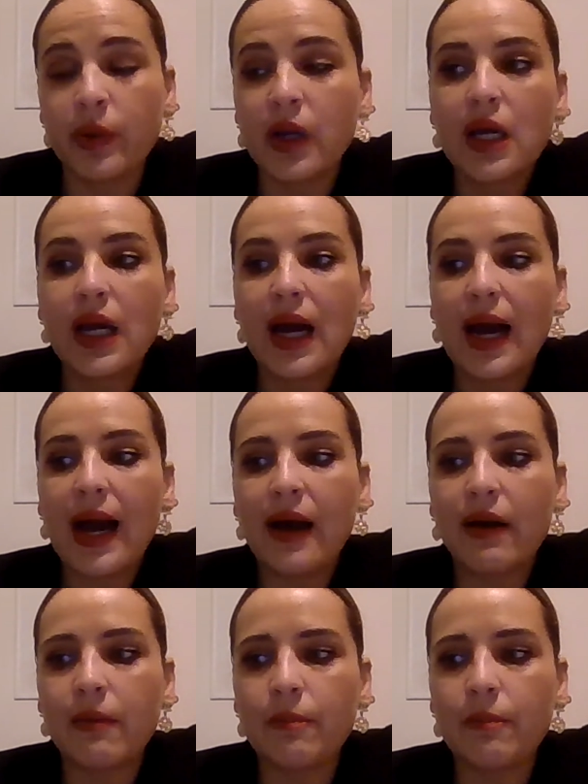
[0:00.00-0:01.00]

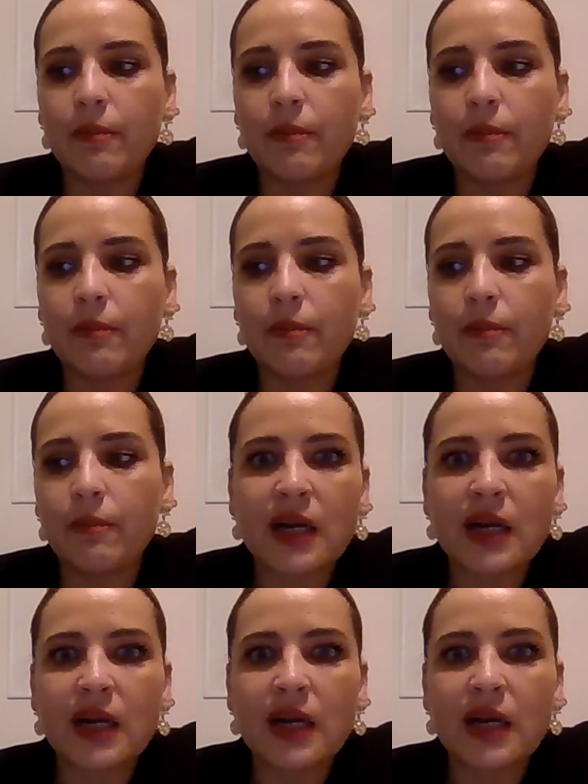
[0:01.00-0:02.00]
it
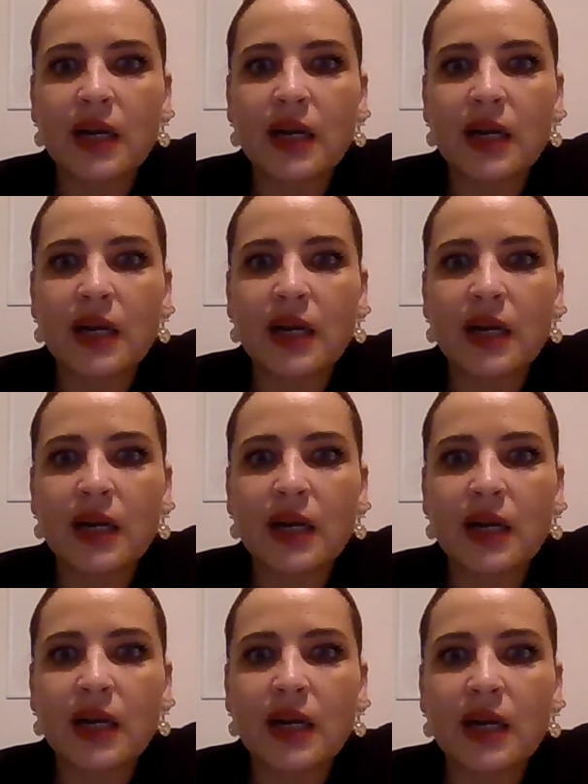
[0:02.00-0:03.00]
becomes that return on
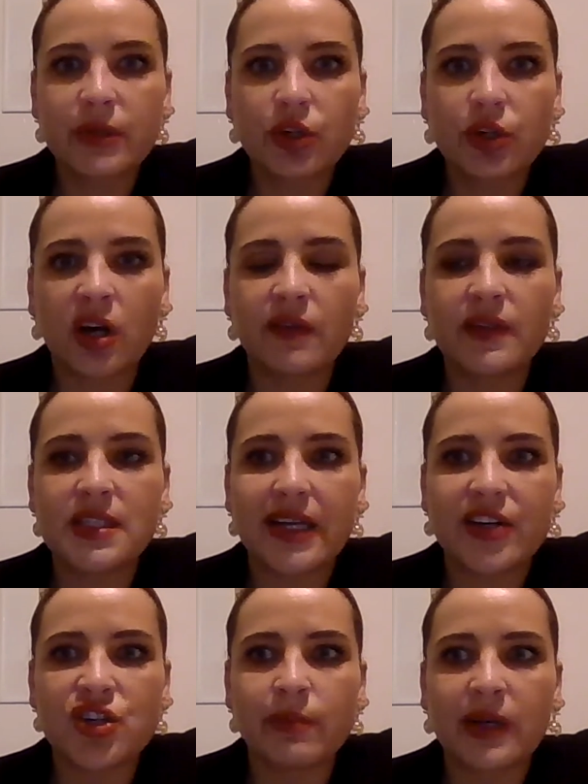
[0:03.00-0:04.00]
investment
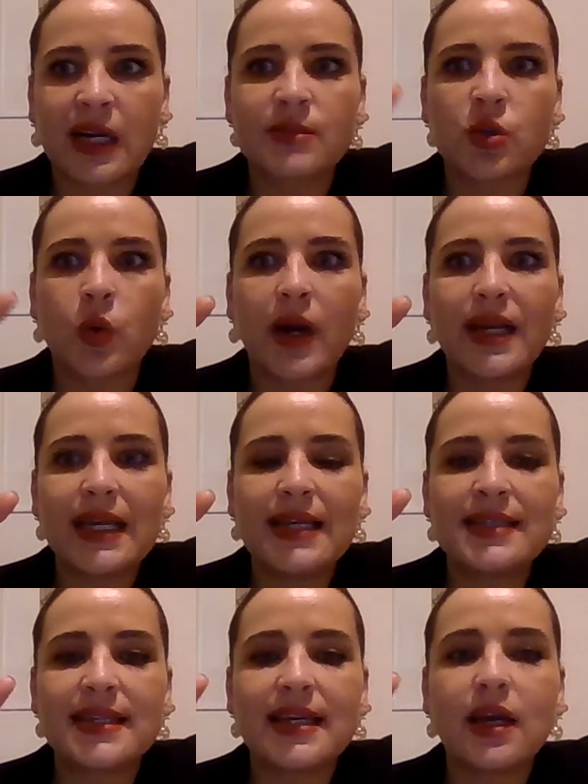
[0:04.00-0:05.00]
conversation becomes quite
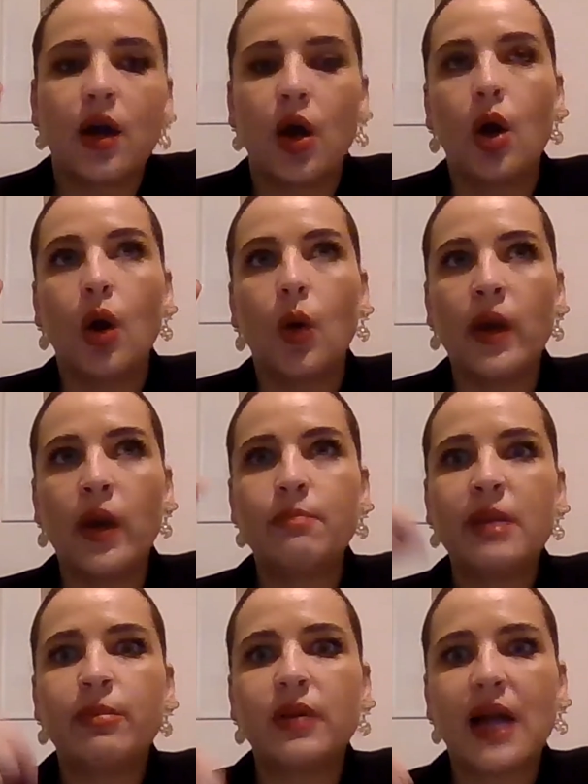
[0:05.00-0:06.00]
easy when
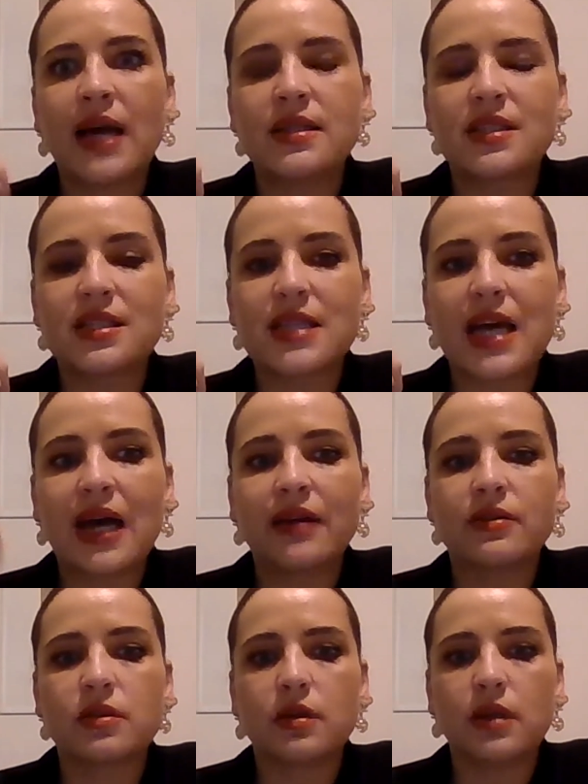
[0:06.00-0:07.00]
people
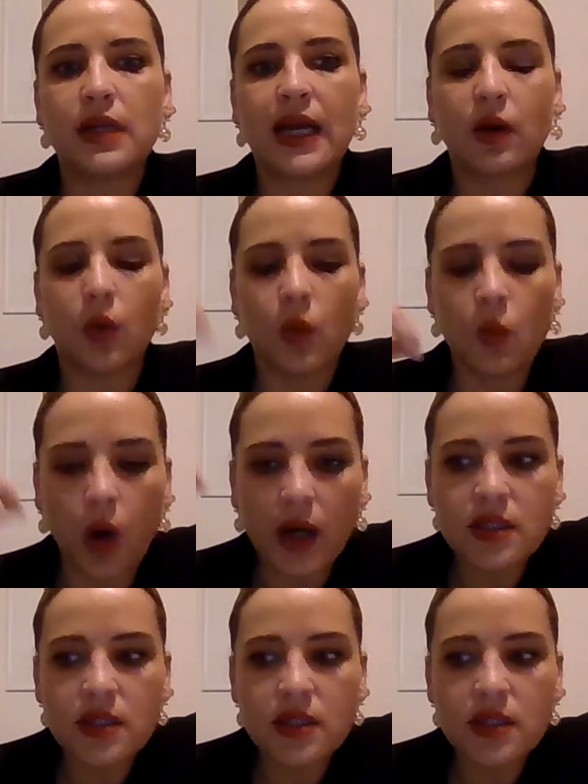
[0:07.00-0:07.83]
understand like where